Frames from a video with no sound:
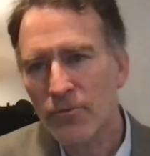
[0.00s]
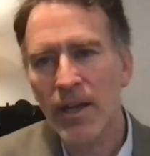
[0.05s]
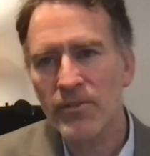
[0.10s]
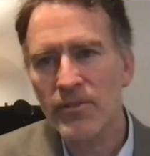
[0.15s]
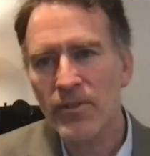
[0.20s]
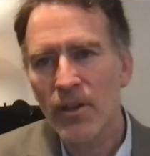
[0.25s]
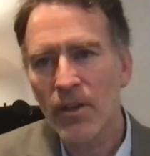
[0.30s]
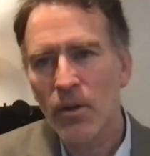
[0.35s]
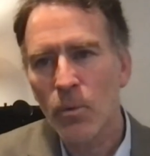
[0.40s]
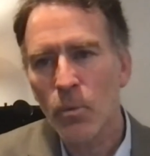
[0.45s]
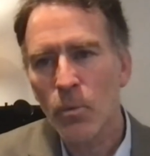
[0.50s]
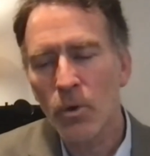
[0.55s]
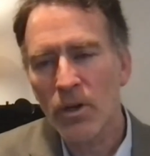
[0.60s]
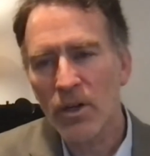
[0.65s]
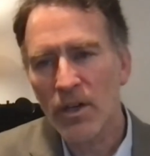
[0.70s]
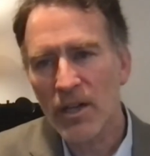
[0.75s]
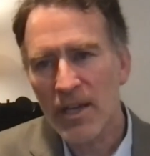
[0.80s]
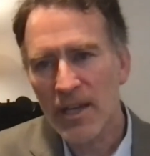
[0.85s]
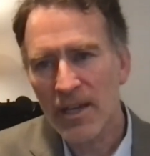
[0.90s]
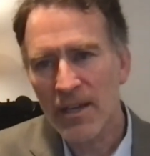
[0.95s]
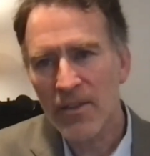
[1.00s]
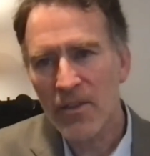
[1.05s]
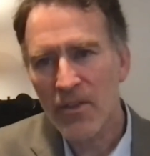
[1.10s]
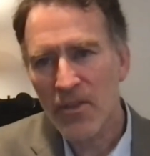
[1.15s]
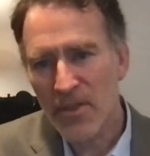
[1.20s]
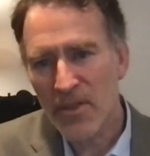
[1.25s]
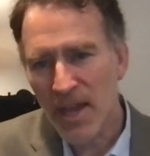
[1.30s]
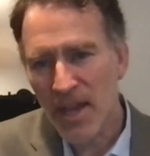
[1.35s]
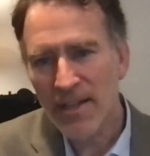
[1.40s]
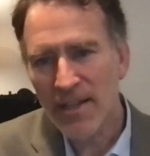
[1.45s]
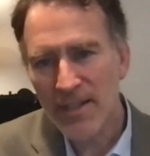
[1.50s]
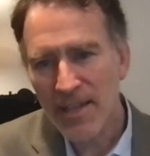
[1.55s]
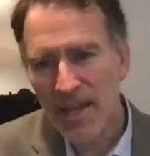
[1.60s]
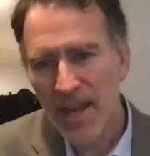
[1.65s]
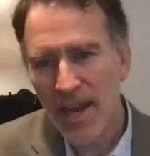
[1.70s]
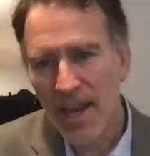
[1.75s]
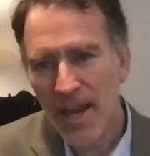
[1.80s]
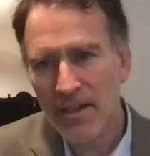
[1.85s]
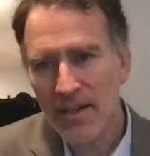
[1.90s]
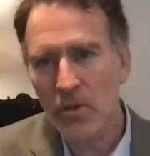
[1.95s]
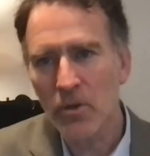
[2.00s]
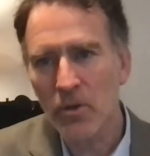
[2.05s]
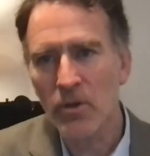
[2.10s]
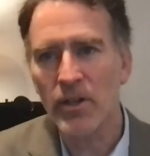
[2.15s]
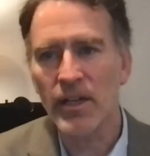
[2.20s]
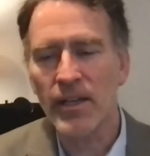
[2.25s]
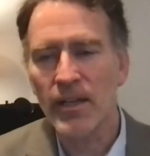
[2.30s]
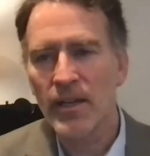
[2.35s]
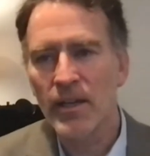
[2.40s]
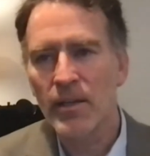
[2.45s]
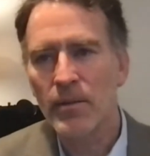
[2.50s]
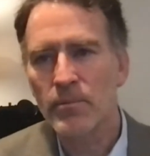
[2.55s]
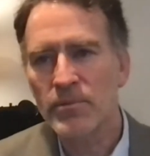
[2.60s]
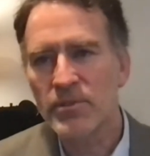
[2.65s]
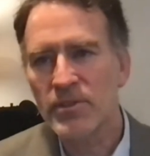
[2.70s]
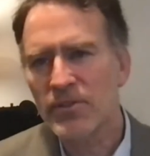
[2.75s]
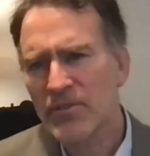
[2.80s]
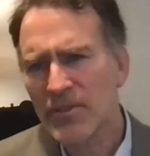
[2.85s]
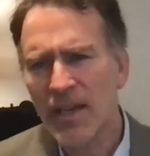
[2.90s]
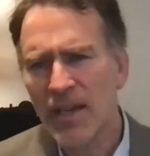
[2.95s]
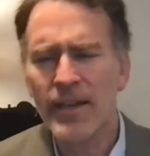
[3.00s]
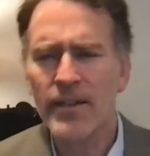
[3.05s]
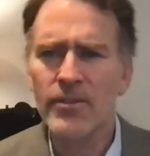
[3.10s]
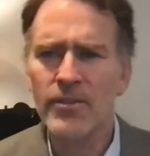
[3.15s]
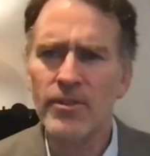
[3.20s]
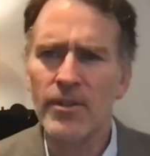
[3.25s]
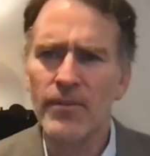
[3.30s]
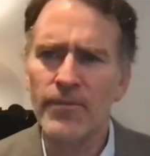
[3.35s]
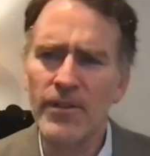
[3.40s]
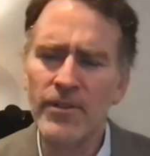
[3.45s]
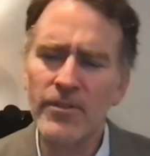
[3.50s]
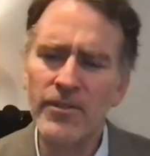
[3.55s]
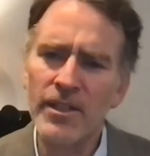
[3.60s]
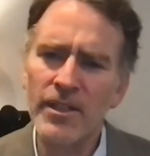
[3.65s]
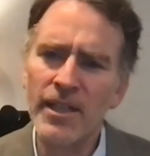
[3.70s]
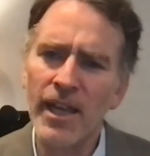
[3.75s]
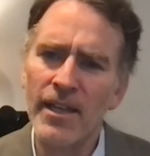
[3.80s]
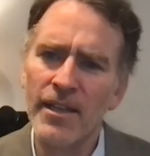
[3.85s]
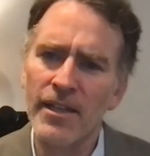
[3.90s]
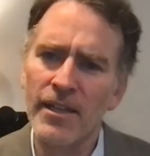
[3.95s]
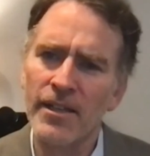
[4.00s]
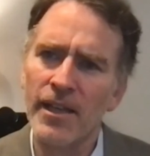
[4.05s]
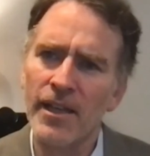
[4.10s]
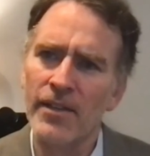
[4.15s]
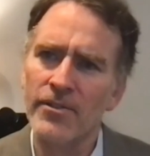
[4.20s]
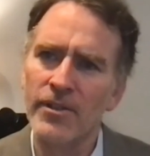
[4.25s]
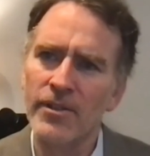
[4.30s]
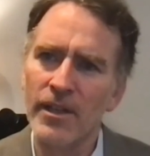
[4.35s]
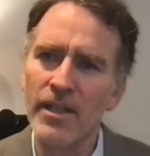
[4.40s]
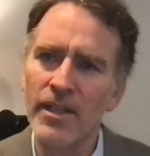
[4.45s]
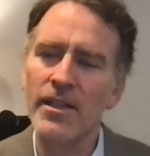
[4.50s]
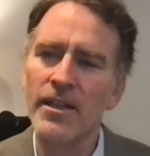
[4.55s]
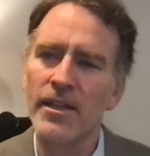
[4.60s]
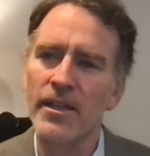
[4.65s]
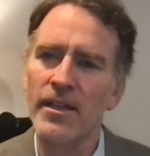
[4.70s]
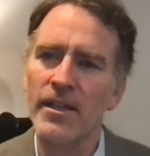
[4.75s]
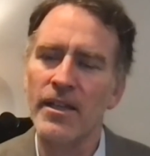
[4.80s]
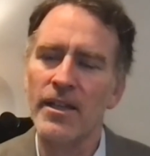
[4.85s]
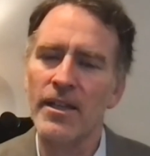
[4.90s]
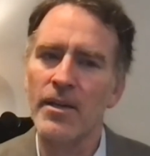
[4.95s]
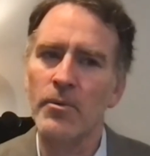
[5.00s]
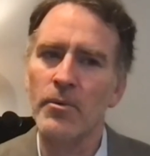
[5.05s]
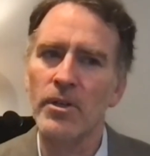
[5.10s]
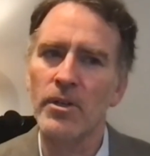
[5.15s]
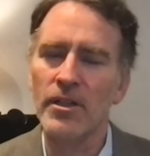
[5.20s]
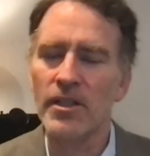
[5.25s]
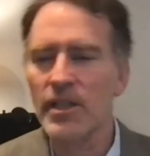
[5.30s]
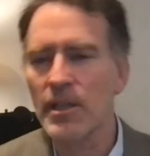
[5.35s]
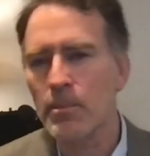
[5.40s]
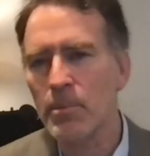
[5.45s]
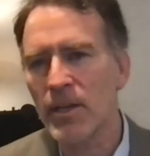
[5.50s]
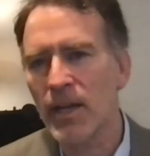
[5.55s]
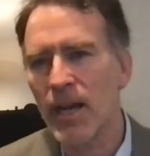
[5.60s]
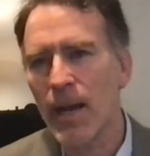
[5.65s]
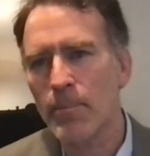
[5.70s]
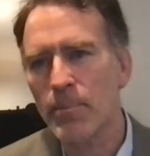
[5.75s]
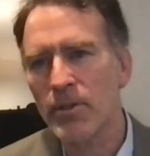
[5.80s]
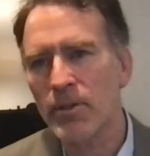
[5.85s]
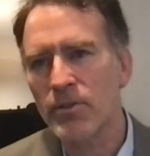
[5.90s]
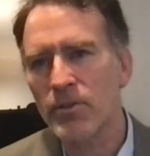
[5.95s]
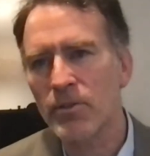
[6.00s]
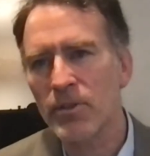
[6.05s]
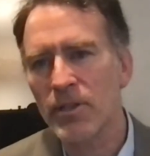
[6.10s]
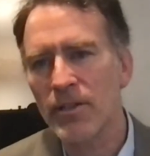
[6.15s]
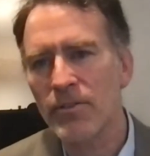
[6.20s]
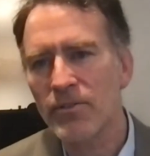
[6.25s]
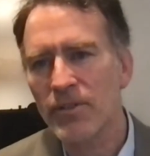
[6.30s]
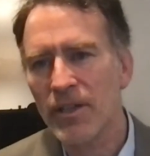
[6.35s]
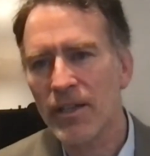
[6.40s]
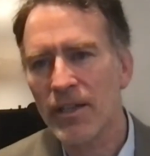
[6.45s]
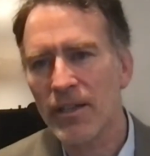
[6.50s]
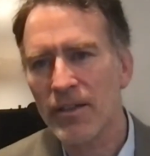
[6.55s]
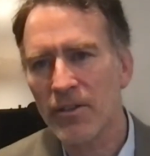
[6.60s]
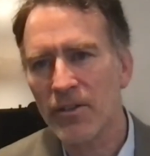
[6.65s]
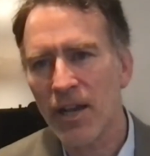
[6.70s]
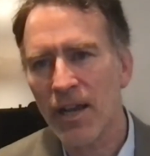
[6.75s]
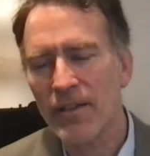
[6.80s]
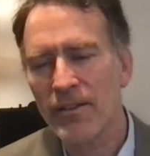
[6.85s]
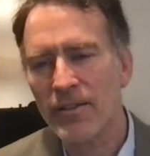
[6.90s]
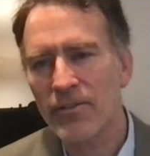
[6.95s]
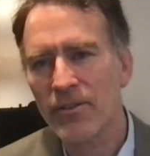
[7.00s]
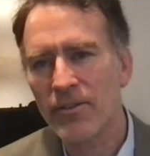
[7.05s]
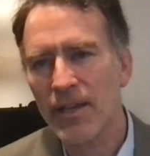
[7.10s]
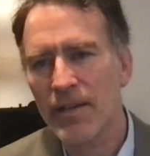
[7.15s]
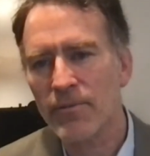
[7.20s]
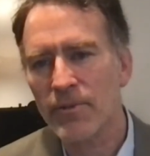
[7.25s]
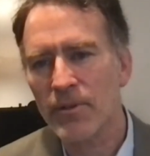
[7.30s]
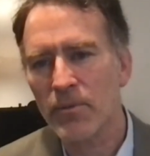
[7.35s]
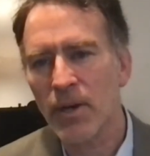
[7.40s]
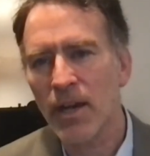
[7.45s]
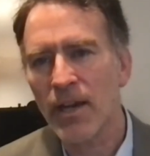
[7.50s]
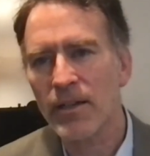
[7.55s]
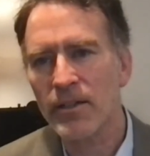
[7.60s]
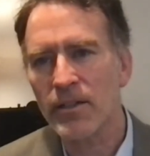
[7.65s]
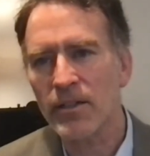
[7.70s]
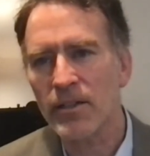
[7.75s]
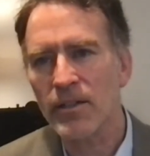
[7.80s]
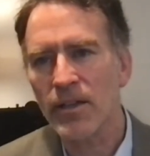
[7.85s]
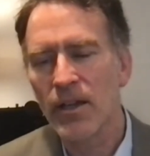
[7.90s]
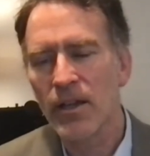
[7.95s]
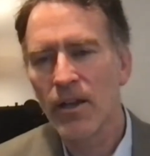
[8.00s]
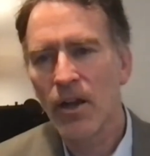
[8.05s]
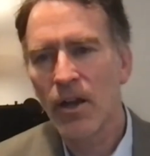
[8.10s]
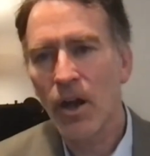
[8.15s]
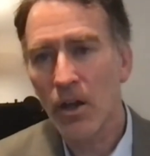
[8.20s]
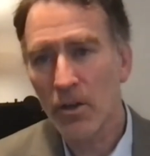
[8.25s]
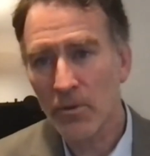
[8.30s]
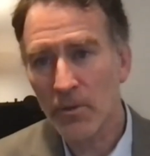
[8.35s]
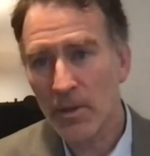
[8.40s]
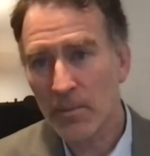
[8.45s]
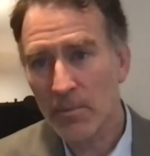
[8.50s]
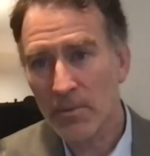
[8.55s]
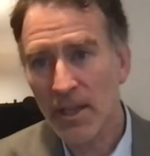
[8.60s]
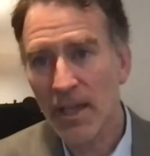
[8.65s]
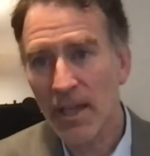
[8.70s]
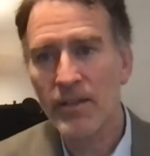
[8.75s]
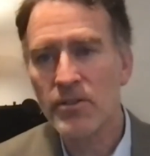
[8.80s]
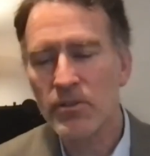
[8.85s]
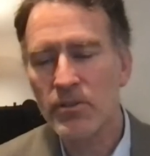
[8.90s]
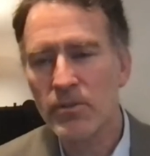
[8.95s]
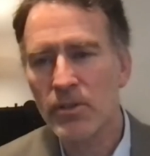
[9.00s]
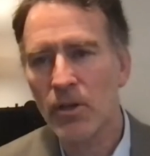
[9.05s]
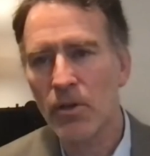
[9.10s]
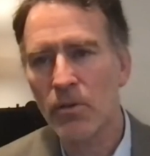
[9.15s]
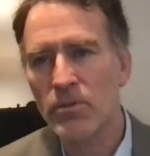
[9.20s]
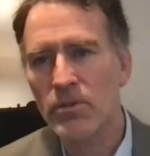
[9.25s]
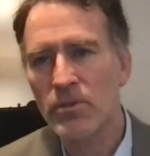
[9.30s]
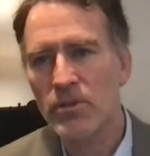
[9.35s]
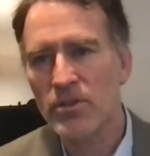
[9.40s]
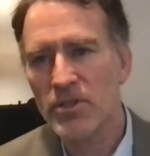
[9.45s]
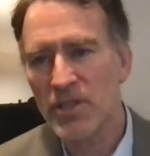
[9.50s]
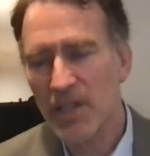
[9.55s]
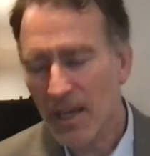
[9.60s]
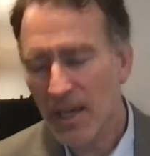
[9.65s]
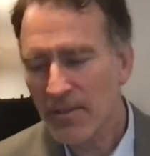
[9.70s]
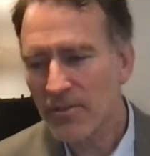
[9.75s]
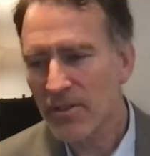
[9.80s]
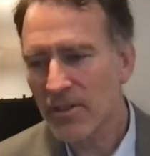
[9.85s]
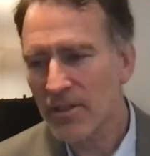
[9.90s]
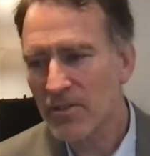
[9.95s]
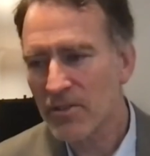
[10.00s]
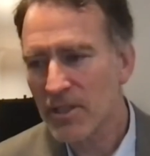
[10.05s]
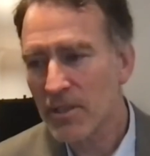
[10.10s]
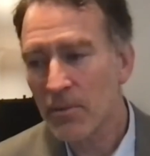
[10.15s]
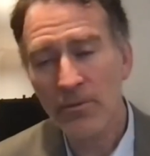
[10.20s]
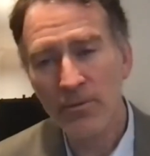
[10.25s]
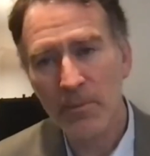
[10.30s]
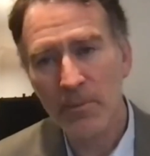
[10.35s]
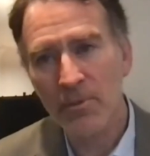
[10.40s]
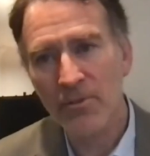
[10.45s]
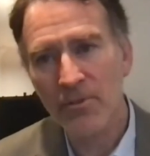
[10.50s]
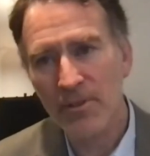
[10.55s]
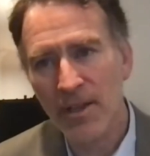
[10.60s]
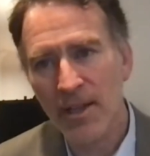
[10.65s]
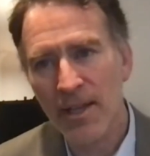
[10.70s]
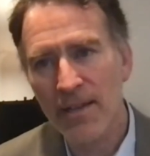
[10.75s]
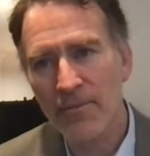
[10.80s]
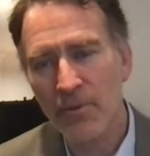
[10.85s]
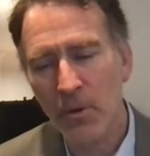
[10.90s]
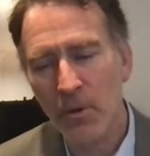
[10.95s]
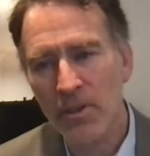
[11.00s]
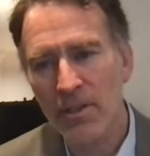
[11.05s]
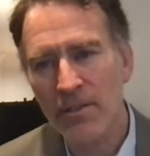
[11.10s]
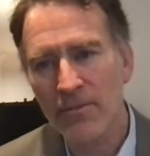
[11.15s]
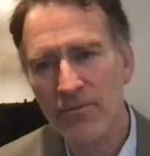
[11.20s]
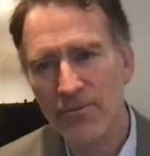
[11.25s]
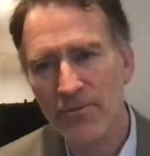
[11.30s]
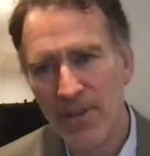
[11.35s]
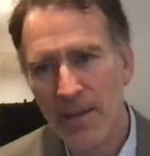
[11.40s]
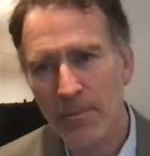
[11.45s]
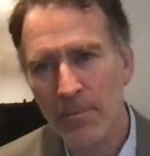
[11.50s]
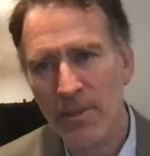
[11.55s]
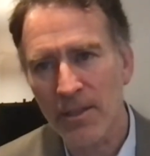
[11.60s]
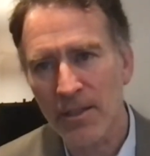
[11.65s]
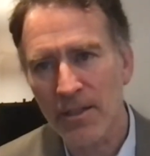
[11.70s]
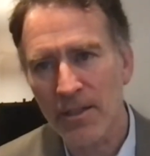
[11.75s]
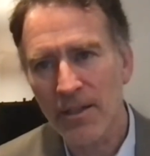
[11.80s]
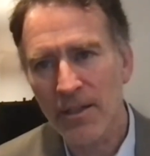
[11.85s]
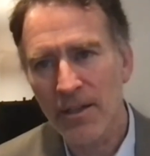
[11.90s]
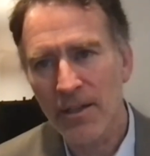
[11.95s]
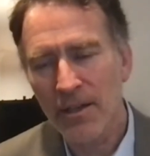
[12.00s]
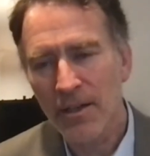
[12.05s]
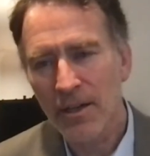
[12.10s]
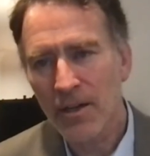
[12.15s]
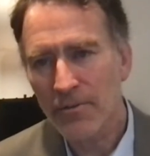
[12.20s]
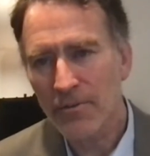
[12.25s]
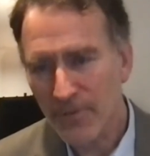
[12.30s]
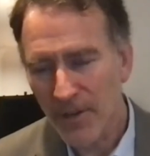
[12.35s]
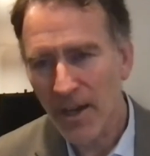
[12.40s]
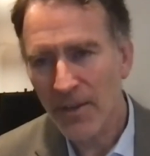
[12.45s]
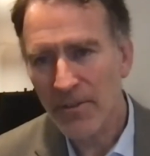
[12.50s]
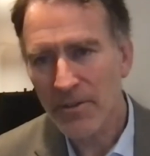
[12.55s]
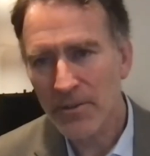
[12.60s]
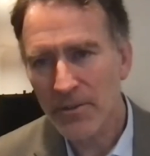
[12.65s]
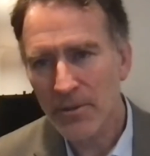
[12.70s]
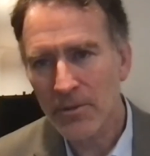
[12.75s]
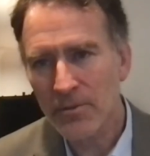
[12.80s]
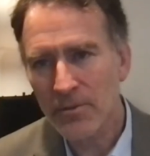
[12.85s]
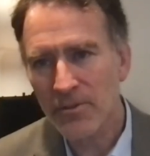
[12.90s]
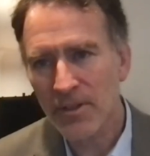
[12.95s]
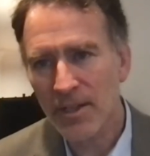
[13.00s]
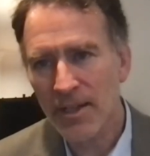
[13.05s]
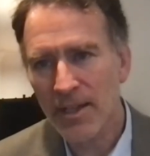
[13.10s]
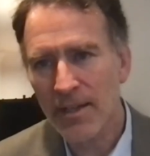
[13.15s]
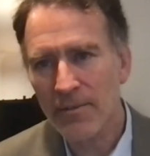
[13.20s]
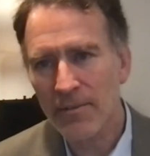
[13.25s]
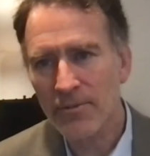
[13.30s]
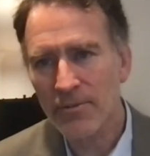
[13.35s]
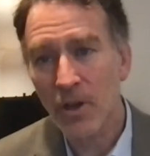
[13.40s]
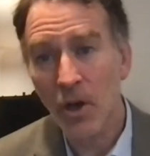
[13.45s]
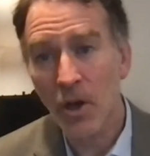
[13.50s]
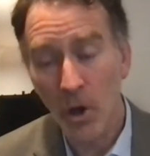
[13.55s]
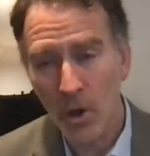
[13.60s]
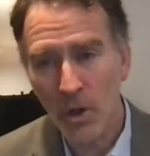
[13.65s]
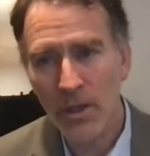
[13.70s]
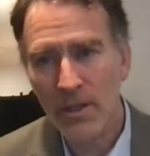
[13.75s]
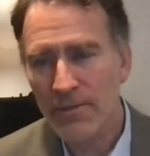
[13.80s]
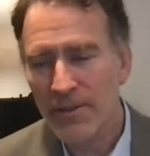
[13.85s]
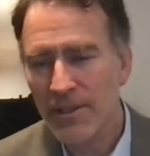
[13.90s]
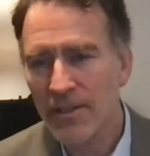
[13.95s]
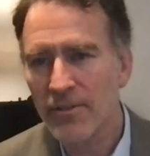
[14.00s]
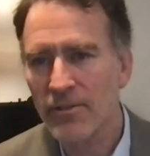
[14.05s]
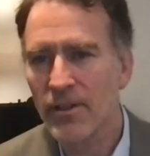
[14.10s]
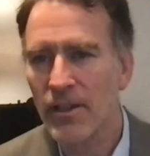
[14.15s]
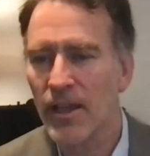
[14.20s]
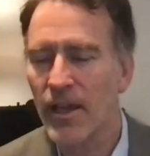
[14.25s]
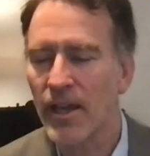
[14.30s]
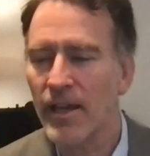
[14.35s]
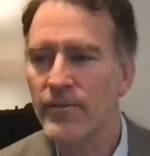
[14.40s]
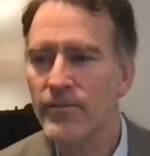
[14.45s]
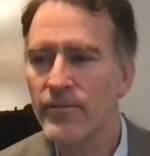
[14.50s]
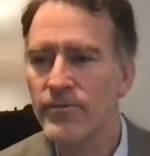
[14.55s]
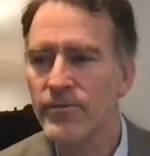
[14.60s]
Fremonts were in that category, just not as sophisticated as Lincoln. They were a little bit opportunistic in their anti slavery record. Although I'm glad you note Jessie, she was from a slave owning family. Her father owned slaves all of his life.